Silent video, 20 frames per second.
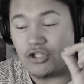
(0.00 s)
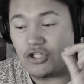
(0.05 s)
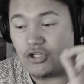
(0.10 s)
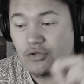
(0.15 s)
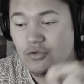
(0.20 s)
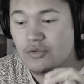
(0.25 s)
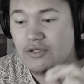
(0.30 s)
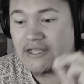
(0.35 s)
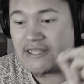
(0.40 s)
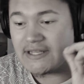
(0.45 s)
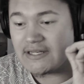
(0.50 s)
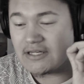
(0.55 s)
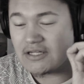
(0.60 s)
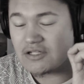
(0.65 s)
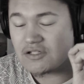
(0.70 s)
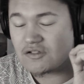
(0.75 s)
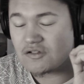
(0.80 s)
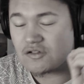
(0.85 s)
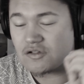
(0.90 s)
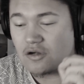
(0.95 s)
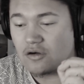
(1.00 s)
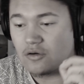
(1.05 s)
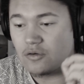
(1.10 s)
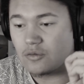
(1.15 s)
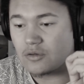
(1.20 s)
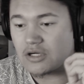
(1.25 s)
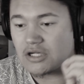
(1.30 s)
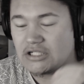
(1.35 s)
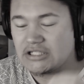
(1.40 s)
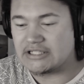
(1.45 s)
you can so
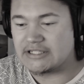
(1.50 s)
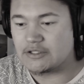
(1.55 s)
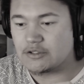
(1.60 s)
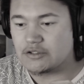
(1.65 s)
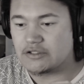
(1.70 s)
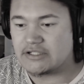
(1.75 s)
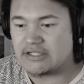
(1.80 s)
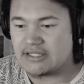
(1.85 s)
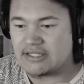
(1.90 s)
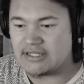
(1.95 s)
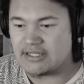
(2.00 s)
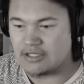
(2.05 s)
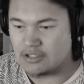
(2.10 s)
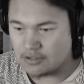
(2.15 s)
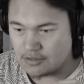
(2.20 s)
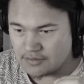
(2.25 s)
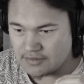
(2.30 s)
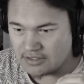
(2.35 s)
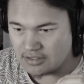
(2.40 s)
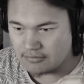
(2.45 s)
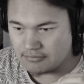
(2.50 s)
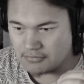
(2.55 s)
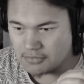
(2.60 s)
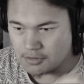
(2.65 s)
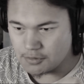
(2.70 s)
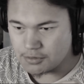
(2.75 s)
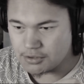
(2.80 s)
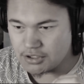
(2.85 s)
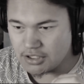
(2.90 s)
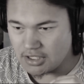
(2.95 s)
clearly hear the
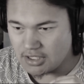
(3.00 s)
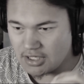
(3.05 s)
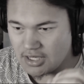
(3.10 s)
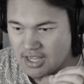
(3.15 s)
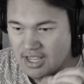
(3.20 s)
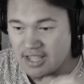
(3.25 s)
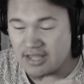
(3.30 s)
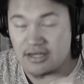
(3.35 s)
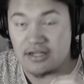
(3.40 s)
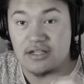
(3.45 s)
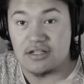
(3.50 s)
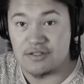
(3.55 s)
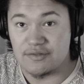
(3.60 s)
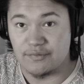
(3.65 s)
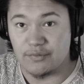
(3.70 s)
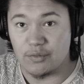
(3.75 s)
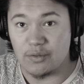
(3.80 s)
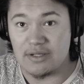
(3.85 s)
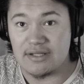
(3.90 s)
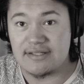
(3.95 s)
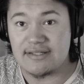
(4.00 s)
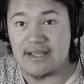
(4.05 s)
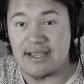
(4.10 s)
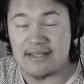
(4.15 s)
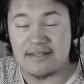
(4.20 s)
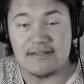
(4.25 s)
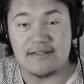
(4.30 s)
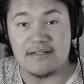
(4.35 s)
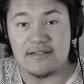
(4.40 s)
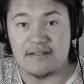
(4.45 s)
emotion in his voice
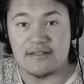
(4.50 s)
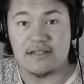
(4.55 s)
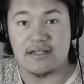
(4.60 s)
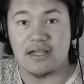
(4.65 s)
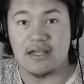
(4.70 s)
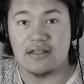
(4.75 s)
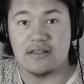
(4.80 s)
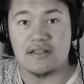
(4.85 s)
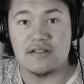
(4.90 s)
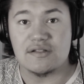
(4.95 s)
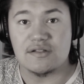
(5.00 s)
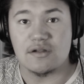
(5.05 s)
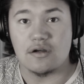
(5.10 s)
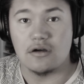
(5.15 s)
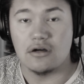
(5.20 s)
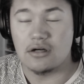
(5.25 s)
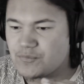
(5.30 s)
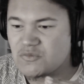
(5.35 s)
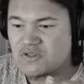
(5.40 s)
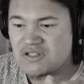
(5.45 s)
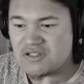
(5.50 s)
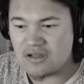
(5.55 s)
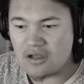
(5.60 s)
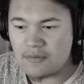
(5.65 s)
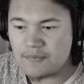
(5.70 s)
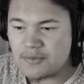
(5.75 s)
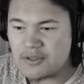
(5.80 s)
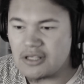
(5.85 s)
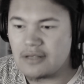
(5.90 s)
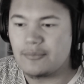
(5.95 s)
as he's singing this song.
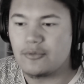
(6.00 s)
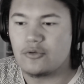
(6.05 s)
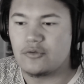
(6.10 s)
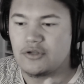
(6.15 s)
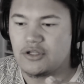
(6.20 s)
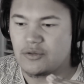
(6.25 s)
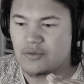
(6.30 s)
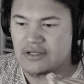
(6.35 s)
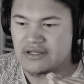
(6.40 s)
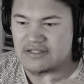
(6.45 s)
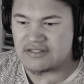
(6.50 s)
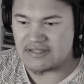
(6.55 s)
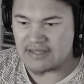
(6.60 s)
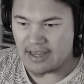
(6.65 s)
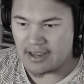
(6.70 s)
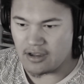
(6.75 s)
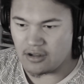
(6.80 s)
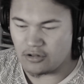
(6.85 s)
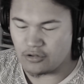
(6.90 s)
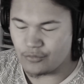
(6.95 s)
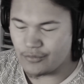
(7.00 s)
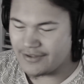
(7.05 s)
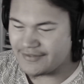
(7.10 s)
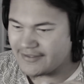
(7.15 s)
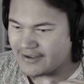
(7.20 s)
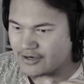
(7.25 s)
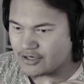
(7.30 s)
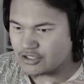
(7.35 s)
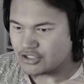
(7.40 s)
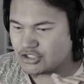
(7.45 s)
Some people you can tell when
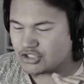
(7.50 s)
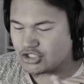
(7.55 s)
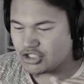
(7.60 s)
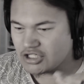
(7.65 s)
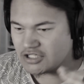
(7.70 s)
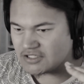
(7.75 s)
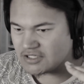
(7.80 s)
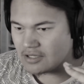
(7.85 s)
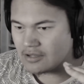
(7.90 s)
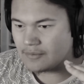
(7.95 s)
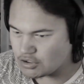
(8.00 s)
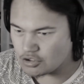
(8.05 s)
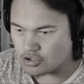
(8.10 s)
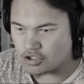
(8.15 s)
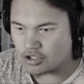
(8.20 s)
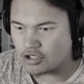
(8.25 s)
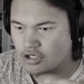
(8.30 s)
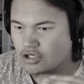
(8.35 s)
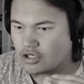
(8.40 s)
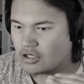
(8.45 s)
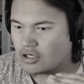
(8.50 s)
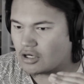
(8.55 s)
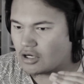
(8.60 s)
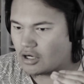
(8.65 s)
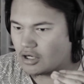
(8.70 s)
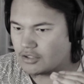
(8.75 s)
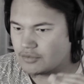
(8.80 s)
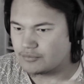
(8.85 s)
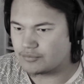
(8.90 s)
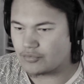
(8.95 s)
there is just pure,
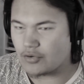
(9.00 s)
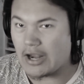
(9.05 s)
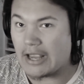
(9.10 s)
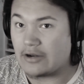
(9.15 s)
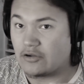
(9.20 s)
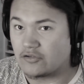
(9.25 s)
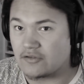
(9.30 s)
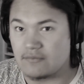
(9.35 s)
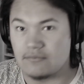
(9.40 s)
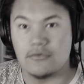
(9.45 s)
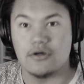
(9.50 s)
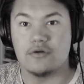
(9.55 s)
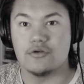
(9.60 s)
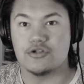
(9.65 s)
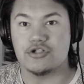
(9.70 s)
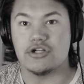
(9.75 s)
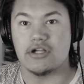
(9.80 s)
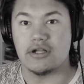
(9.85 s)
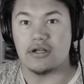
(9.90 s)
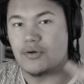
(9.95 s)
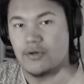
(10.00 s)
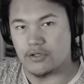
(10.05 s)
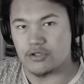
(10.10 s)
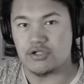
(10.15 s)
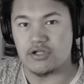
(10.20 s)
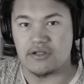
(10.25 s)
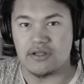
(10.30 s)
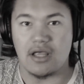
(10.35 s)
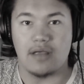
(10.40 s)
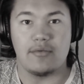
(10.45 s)
unbridled emotion
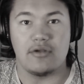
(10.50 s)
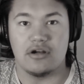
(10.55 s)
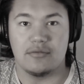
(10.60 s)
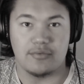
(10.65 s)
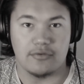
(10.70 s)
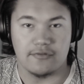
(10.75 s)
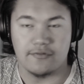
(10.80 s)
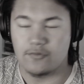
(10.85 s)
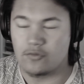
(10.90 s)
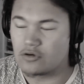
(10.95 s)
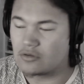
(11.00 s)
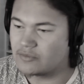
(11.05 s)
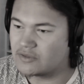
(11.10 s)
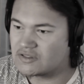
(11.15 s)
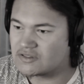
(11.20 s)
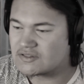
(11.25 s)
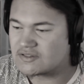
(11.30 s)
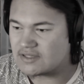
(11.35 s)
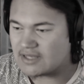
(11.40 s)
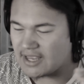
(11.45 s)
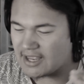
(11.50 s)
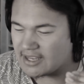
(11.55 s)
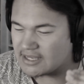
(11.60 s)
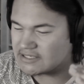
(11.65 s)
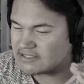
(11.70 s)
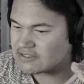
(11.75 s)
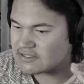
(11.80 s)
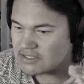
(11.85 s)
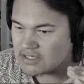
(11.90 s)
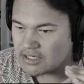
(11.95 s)
pushing them in a performance.
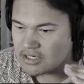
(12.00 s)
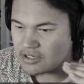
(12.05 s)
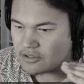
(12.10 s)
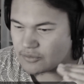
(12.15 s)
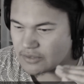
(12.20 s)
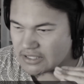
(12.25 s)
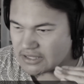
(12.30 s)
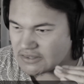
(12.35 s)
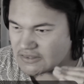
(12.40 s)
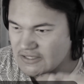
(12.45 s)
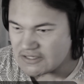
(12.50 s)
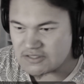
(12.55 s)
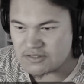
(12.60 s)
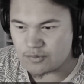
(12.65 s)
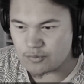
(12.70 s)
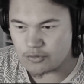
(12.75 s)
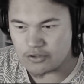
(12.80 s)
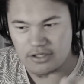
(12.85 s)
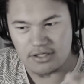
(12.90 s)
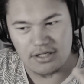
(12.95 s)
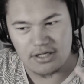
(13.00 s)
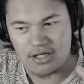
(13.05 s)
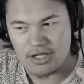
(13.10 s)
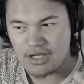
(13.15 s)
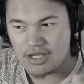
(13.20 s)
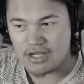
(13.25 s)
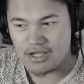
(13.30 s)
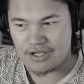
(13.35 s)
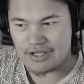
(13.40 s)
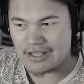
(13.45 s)
And with this one,
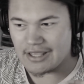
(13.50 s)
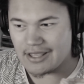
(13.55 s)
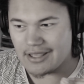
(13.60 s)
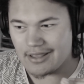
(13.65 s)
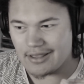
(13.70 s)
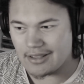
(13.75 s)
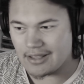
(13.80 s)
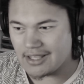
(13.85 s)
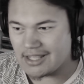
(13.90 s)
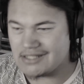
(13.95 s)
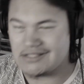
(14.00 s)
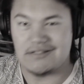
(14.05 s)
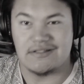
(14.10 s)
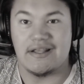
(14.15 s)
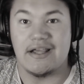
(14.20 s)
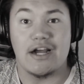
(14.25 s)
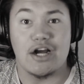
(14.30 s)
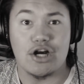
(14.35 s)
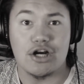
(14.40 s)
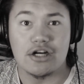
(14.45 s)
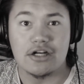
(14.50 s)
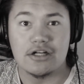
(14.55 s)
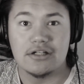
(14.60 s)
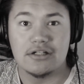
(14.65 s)
it's there.